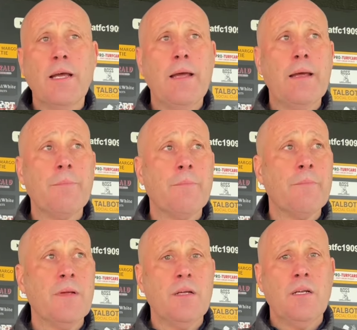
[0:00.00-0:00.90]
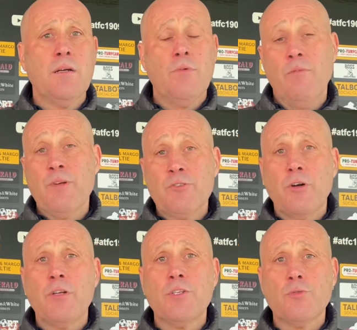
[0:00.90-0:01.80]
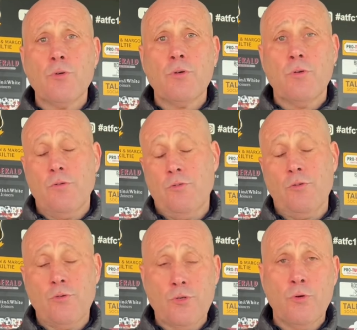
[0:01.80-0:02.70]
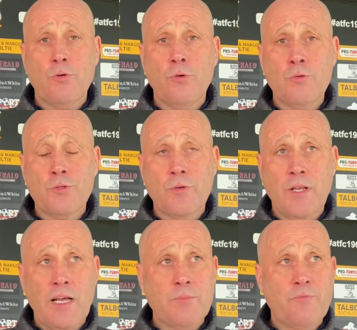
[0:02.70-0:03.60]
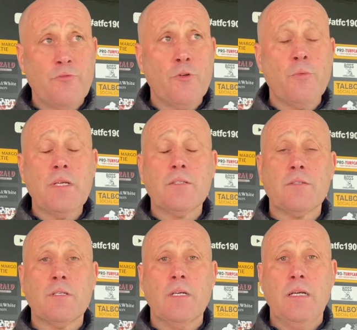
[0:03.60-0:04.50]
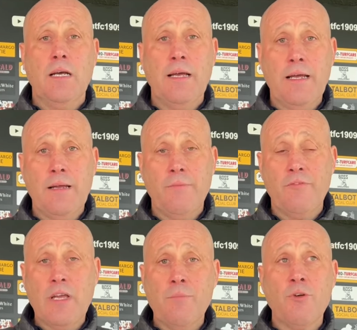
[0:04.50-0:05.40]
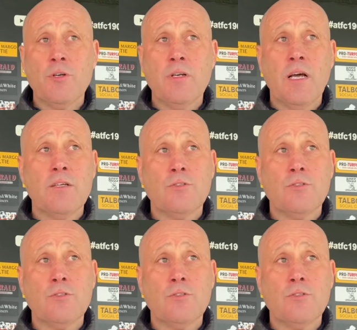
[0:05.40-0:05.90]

Um, we have been struggling to score score goals, so in the last few weeks uh, eh, with came Good in that.